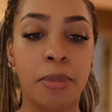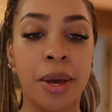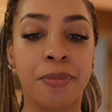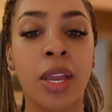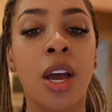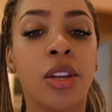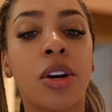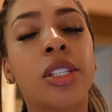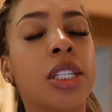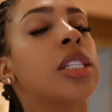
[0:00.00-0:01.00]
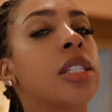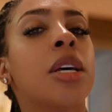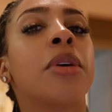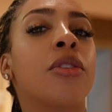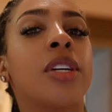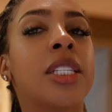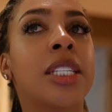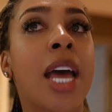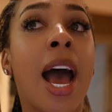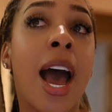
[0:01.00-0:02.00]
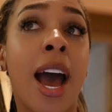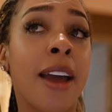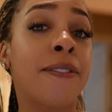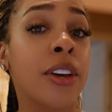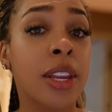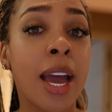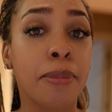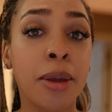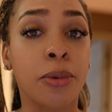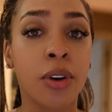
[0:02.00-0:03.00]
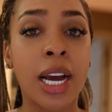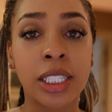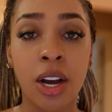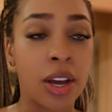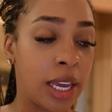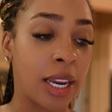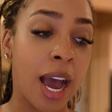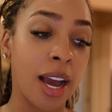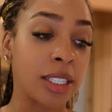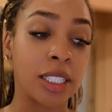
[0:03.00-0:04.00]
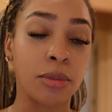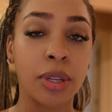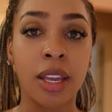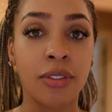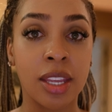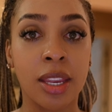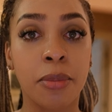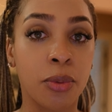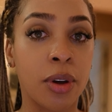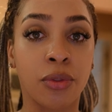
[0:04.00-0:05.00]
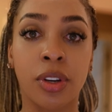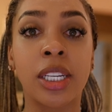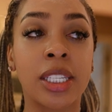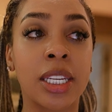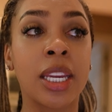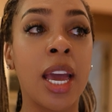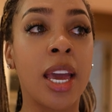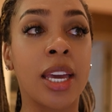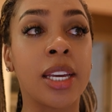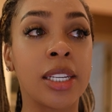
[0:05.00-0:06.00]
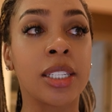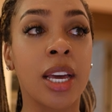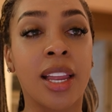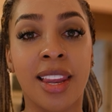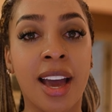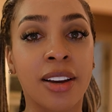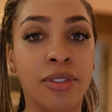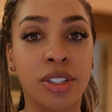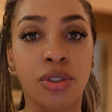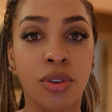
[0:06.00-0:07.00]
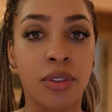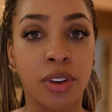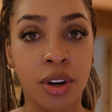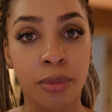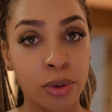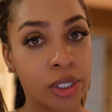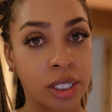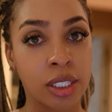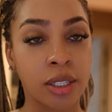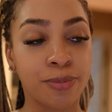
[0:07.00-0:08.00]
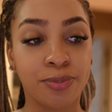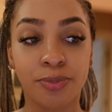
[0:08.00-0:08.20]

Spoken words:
But those are some of the reasons that I feel like people crash out. And I just believe the number one reason is lack of control of your emotions.